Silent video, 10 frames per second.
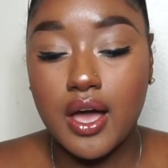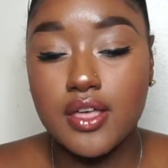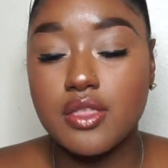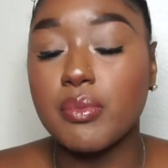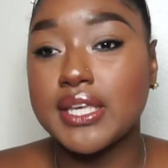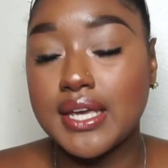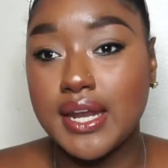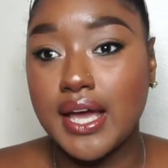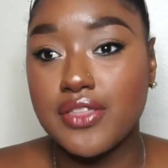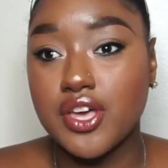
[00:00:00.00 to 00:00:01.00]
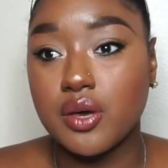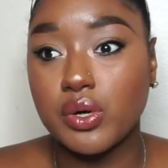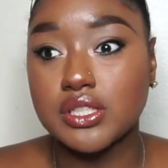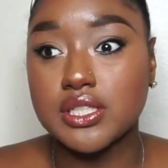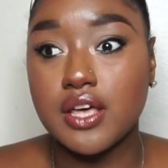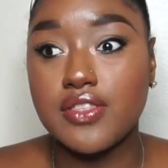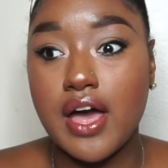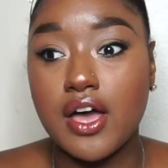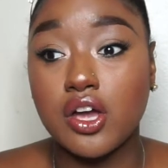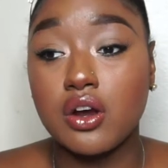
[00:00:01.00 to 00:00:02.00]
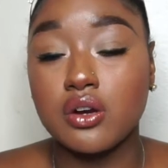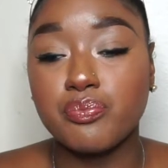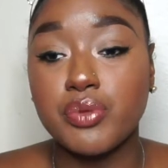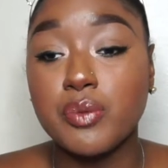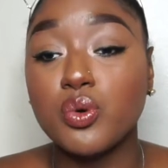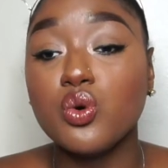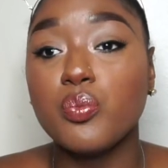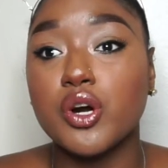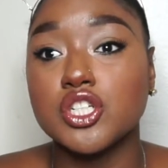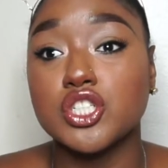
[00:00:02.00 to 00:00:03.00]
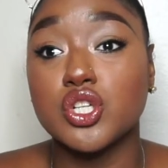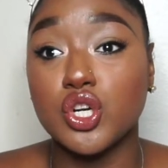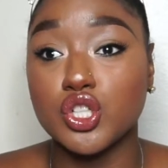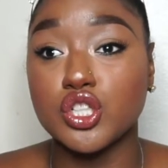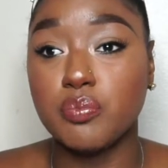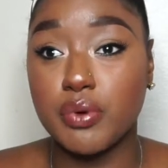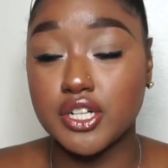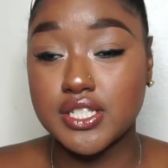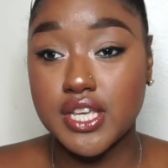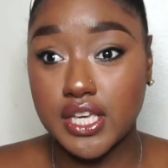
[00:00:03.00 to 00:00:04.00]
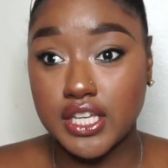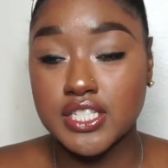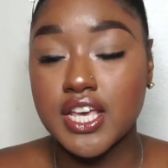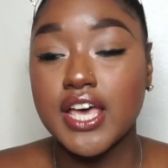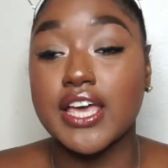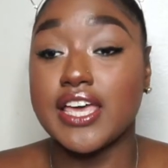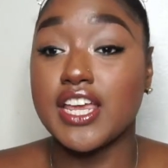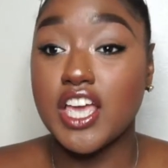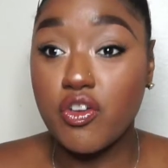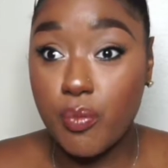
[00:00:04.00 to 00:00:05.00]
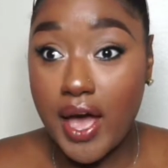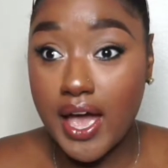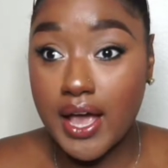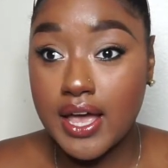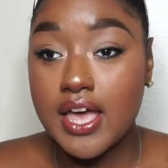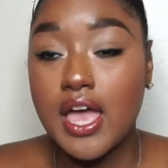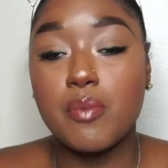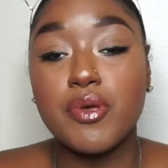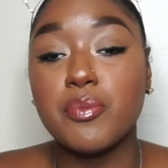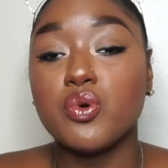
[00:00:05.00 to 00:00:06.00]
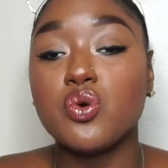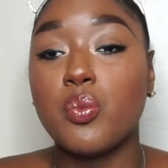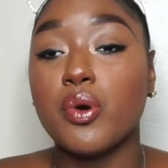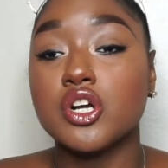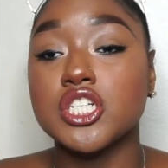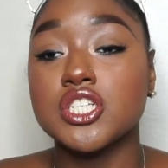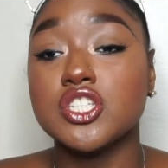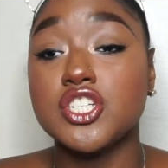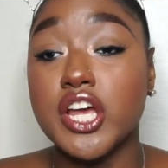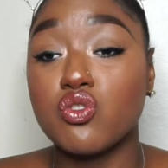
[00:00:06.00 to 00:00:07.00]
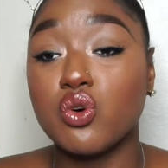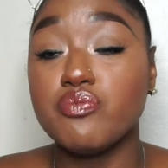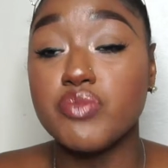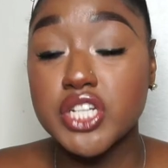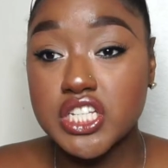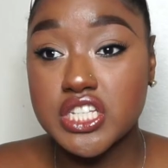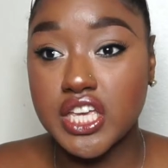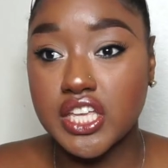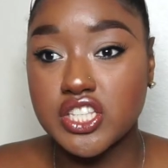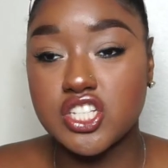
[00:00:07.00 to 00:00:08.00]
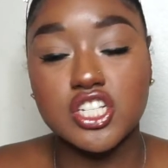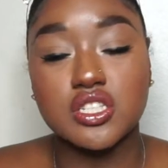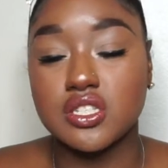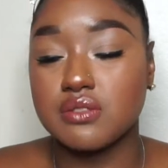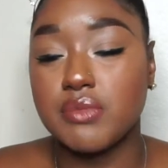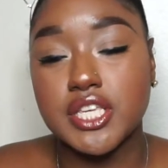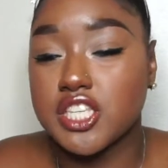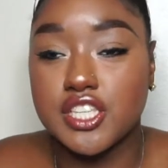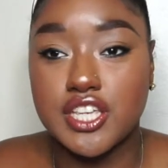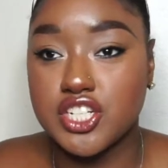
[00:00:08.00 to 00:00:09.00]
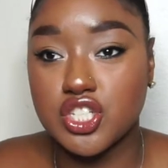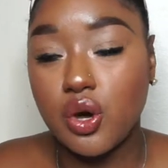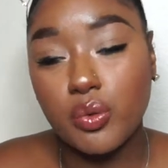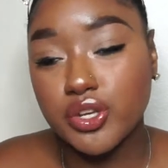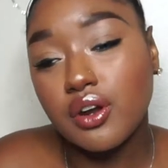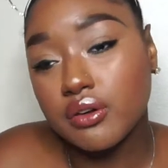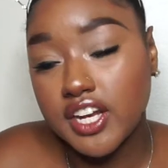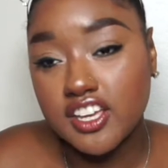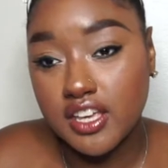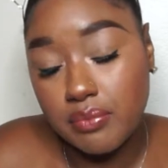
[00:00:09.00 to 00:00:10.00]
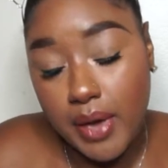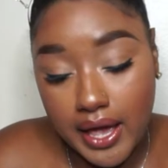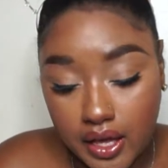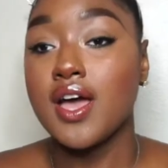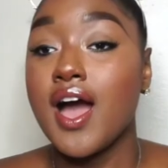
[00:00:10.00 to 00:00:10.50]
in the beginning i think it was that People who purchase early bird tickets get a gift bag. And people who purchase general admission tickets just basically just go and you don't get a gift bag.